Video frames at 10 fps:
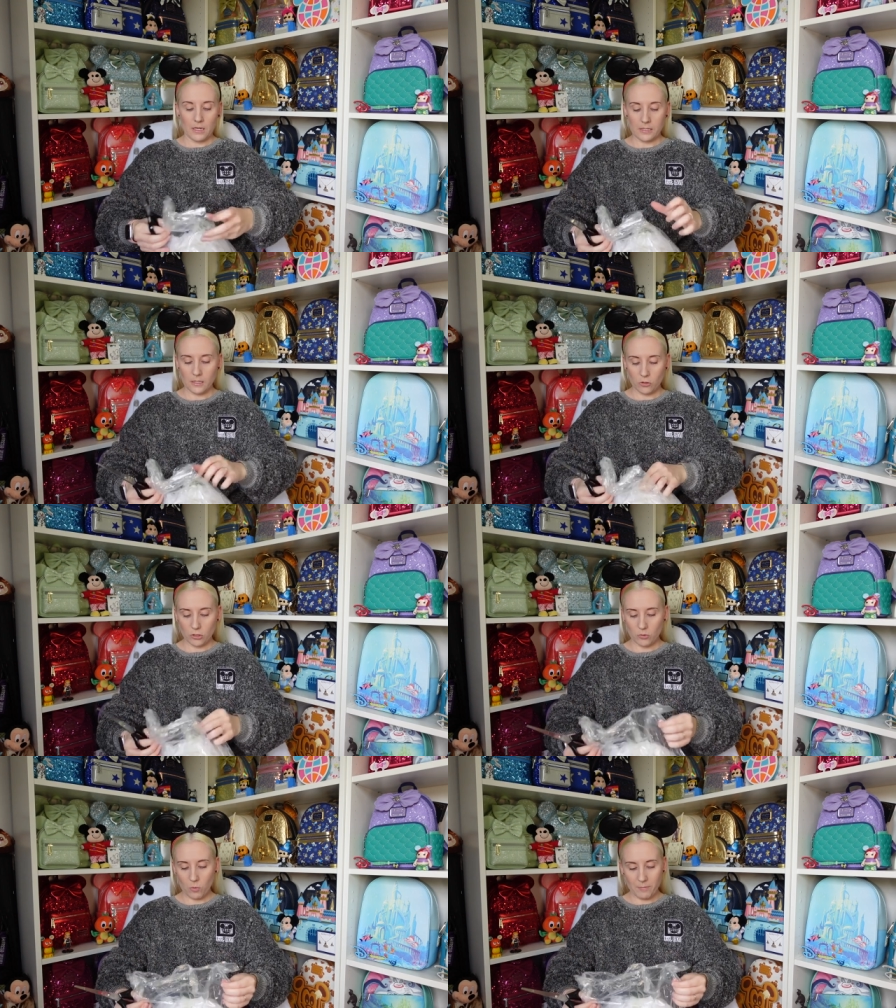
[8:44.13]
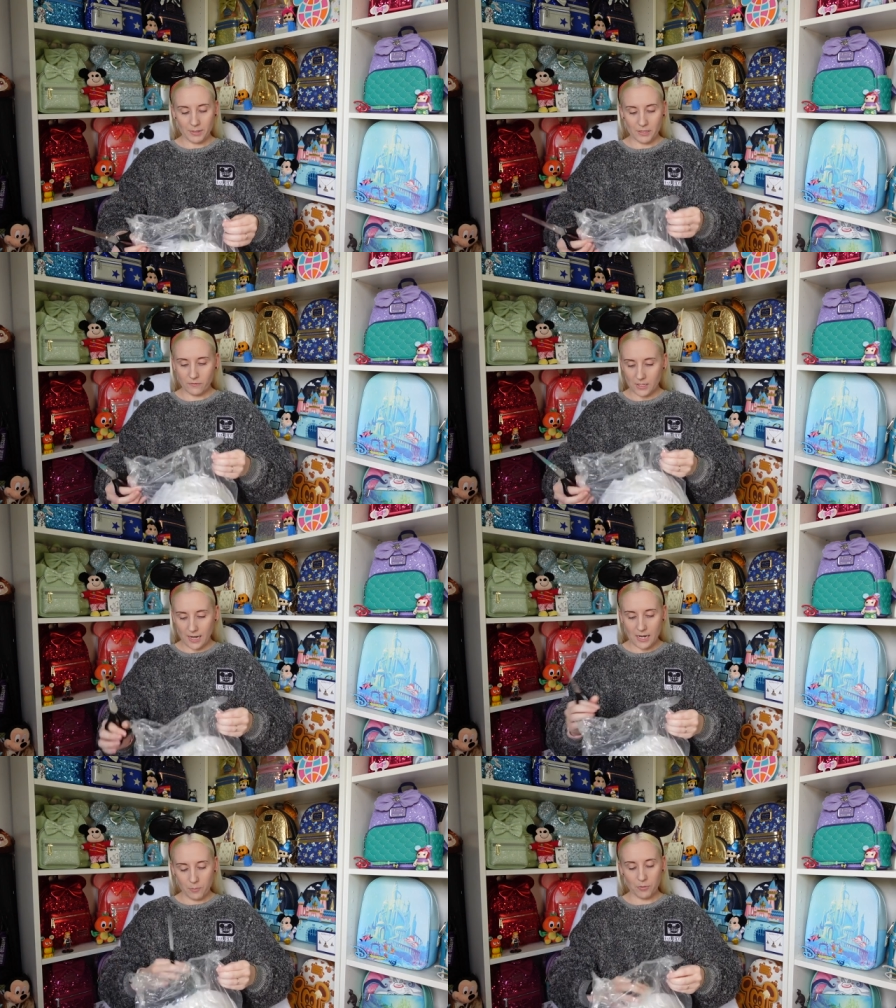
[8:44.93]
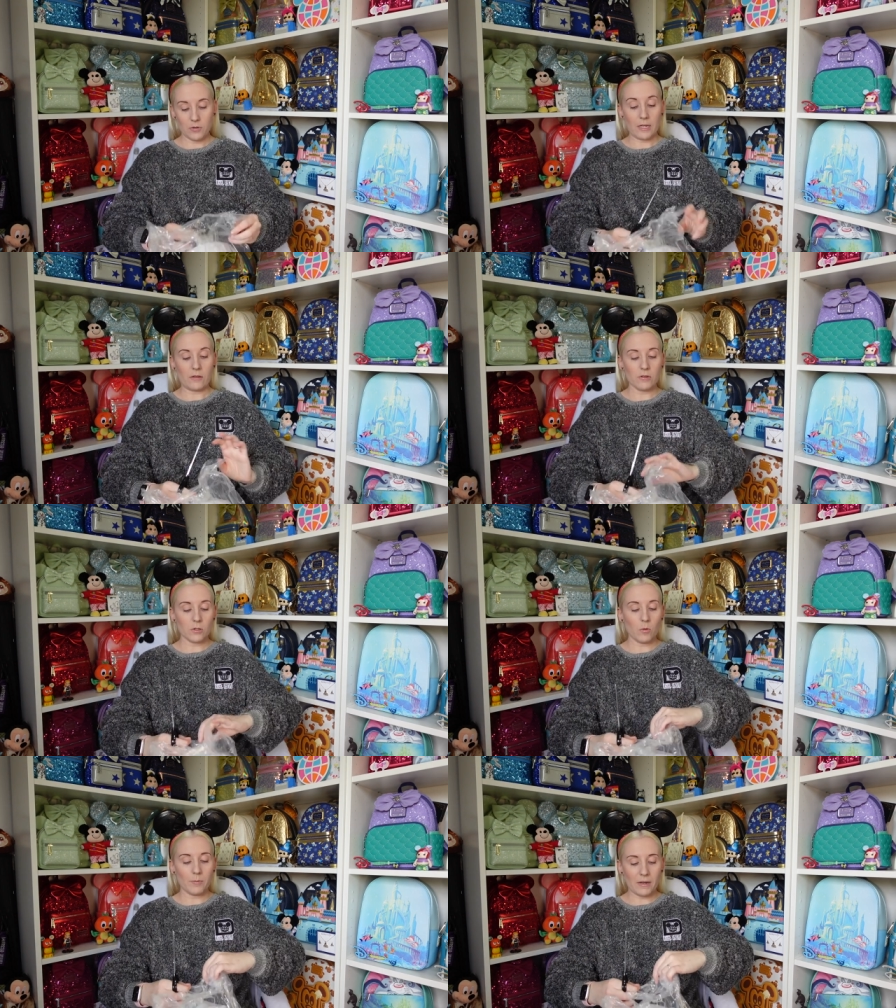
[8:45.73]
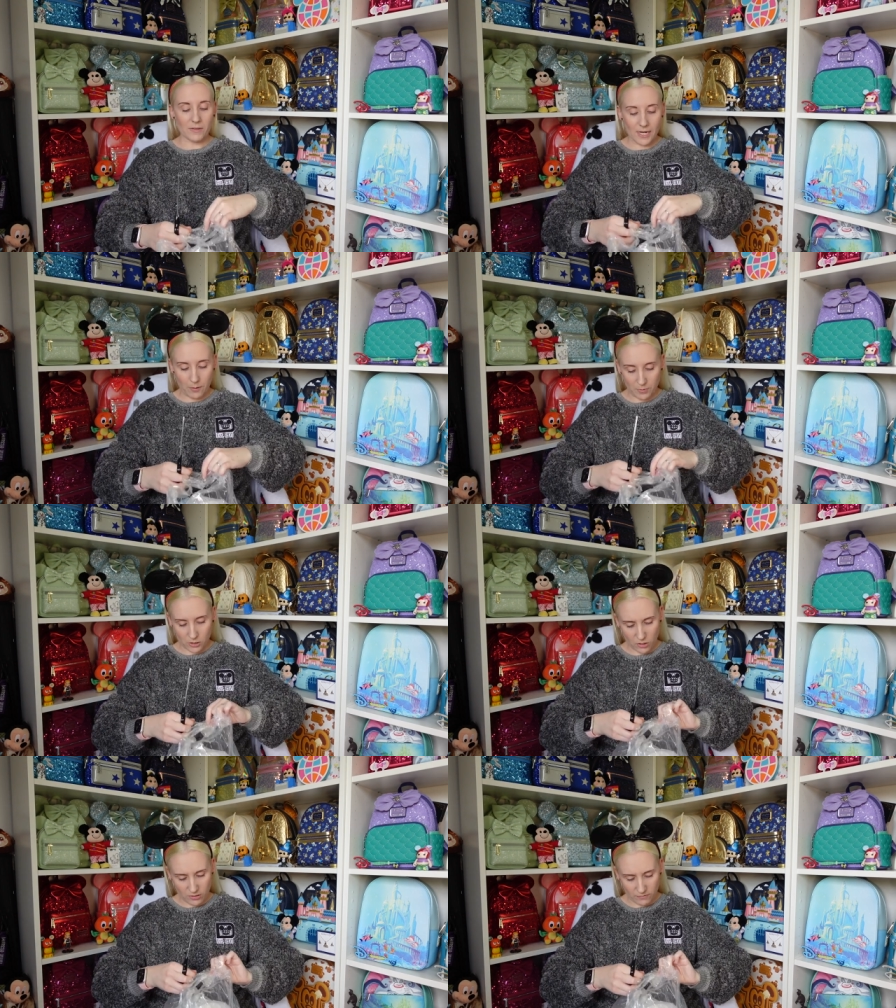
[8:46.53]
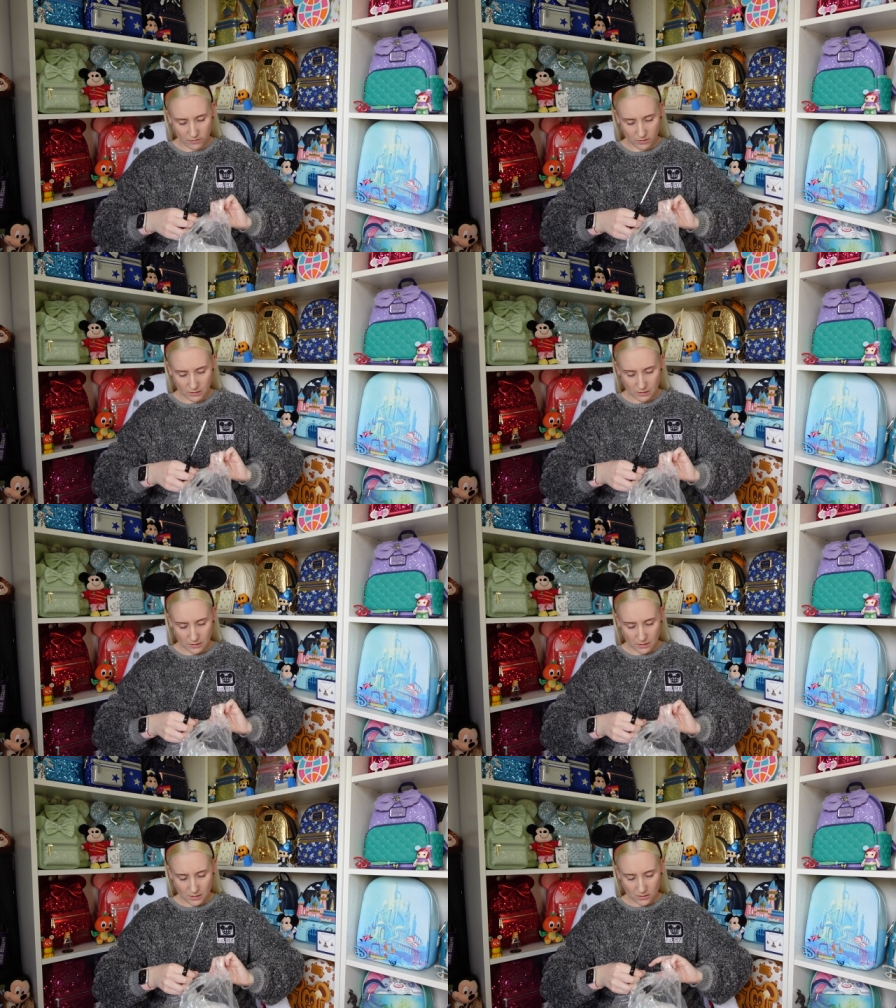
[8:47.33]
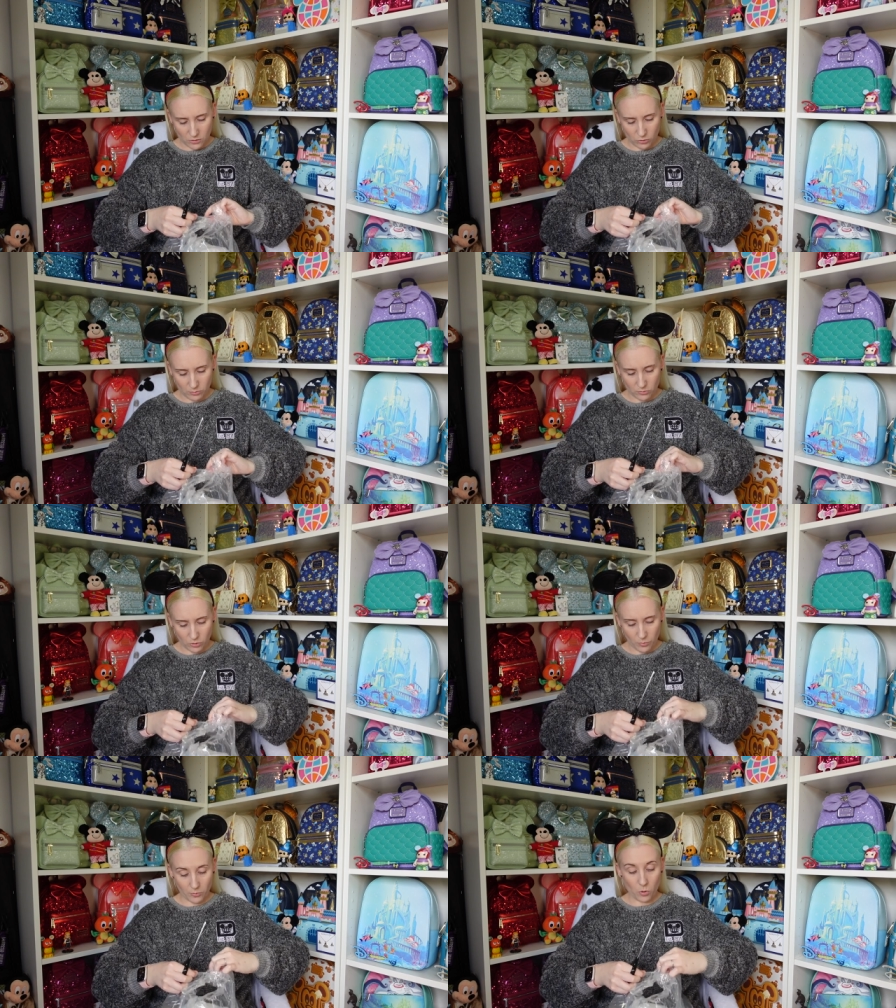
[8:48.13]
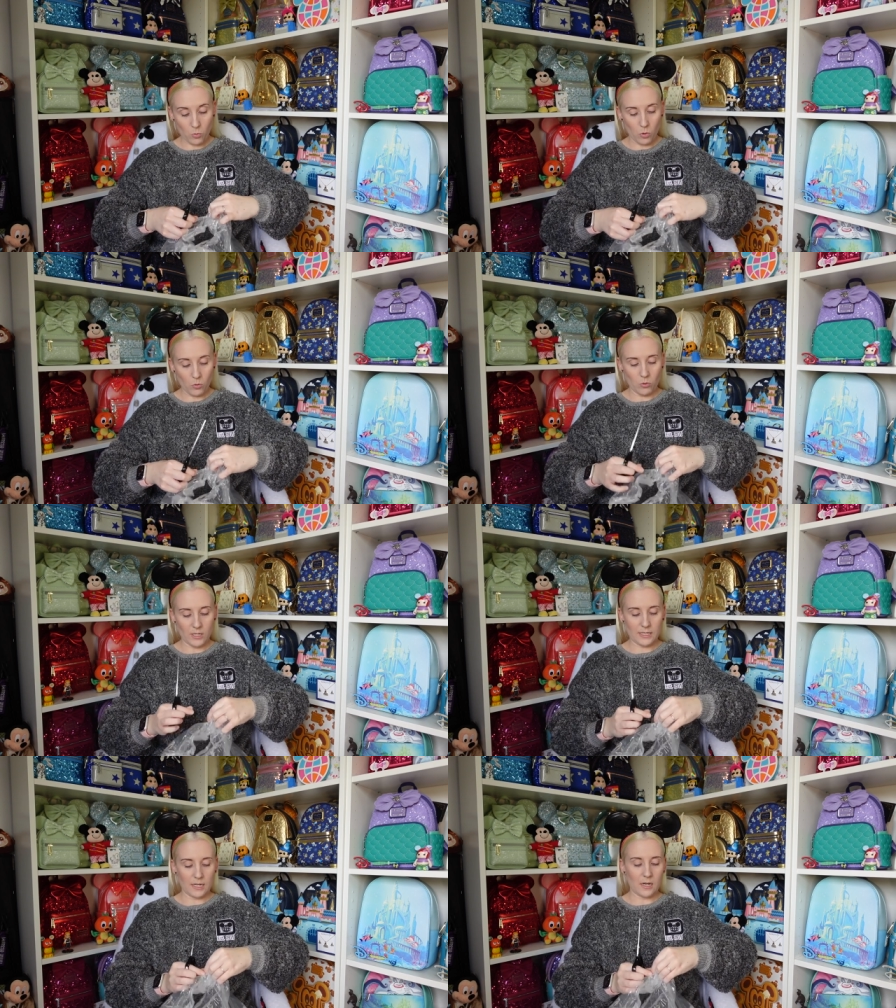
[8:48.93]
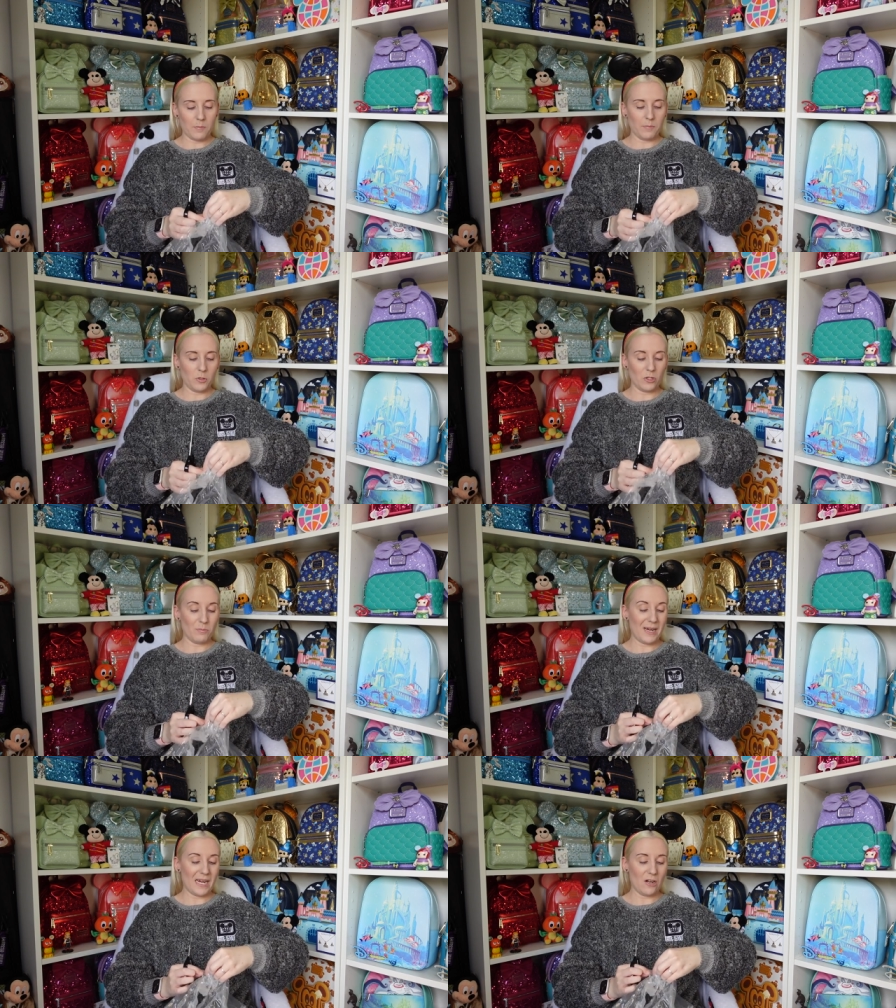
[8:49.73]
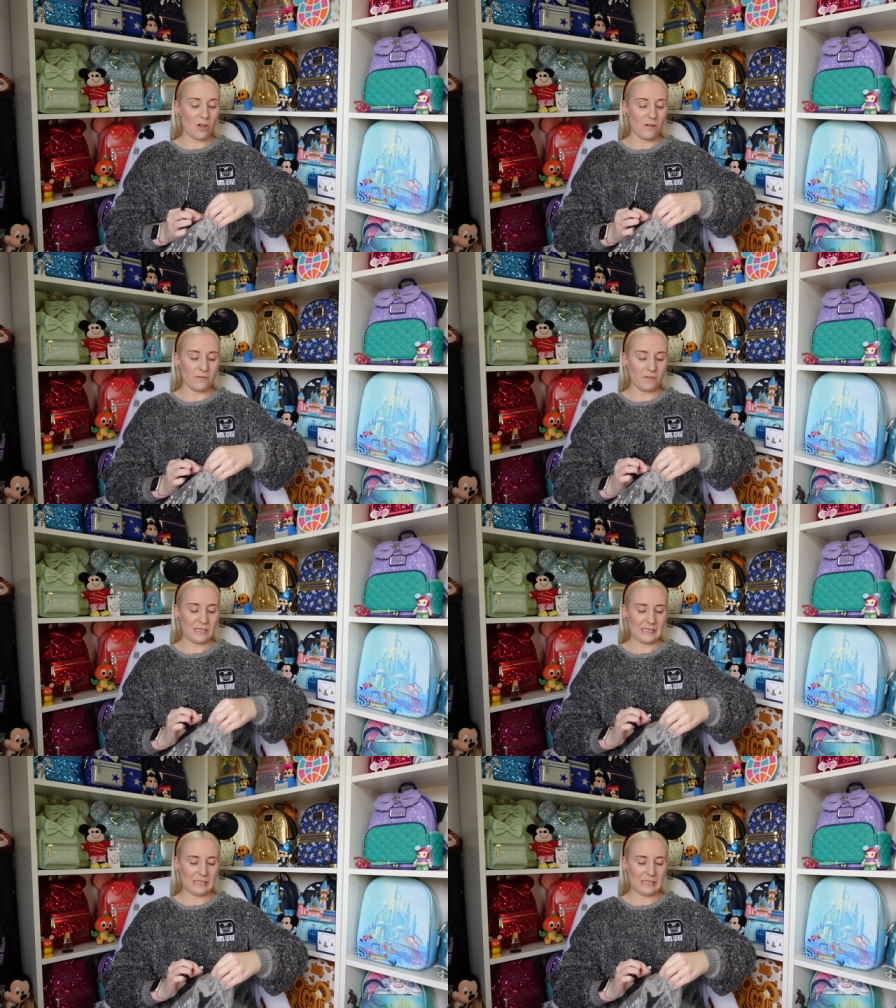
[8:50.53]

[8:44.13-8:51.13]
Is there just the one bit of tape? Now there is the one bit of tape, but it's kind of doubled up. Oh, is it going to just peel off?